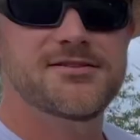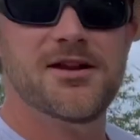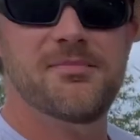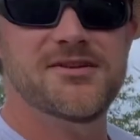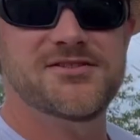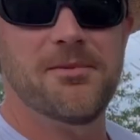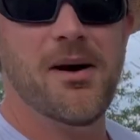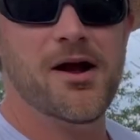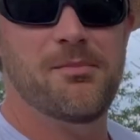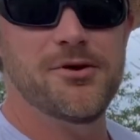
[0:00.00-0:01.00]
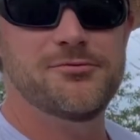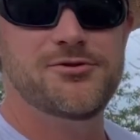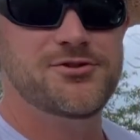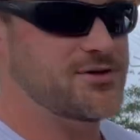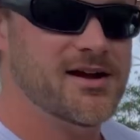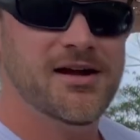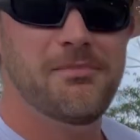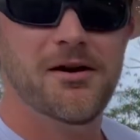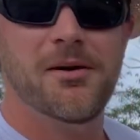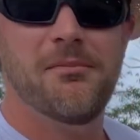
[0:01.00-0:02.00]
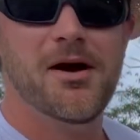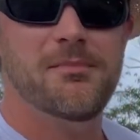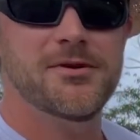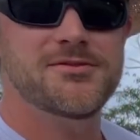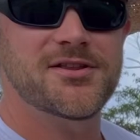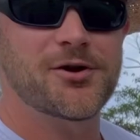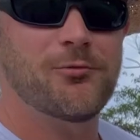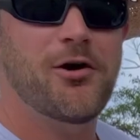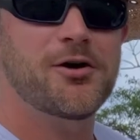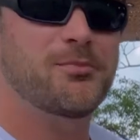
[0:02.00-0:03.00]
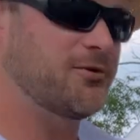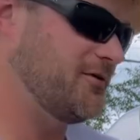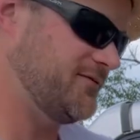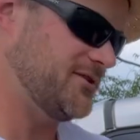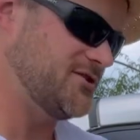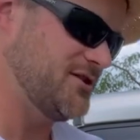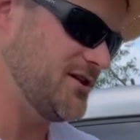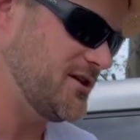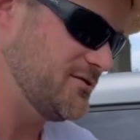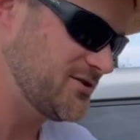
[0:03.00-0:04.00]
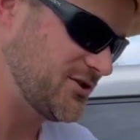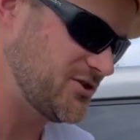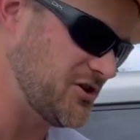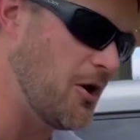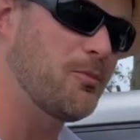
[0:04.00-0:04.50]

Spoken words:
up is the muck boots. A good pair of muck boots that are waterproof that you can use to stomp